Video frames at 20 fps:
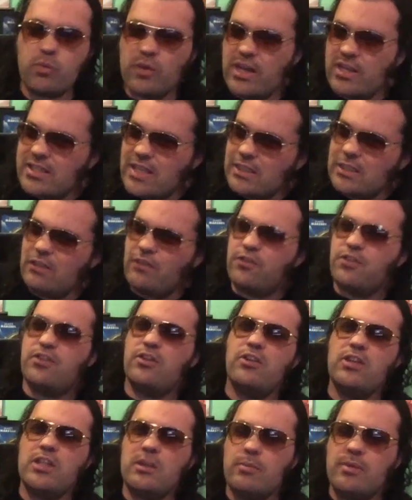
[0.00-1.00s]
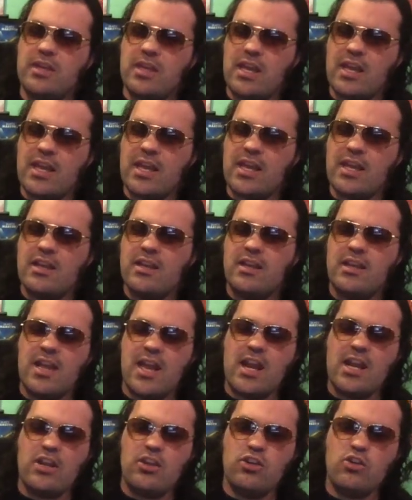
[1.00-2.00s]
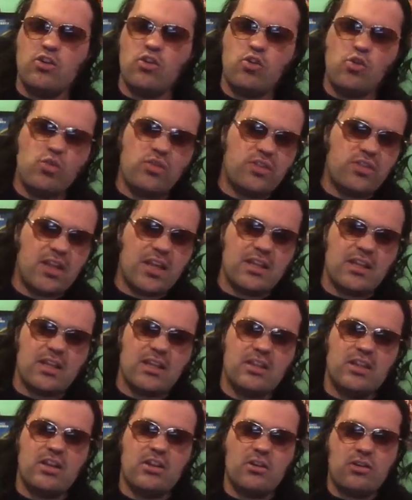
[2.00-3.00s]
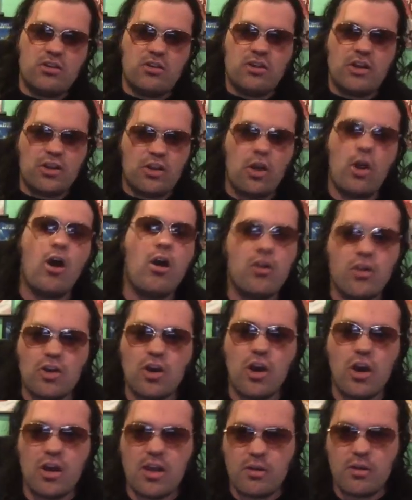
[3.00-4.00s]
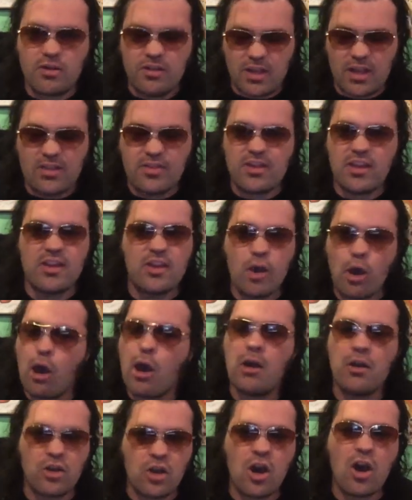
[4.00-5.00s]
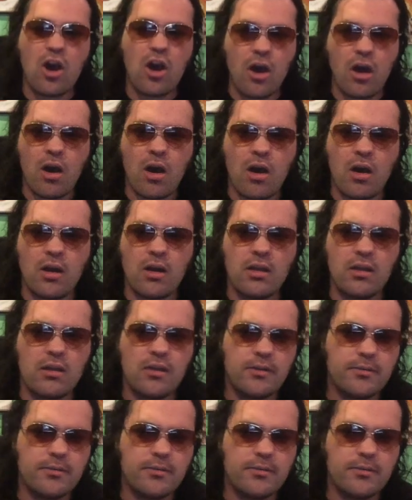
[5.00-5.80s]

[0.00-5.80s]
why he attacked the facility in the beginning, and he knew that they're in Hong Kong. It's in Hong Kong.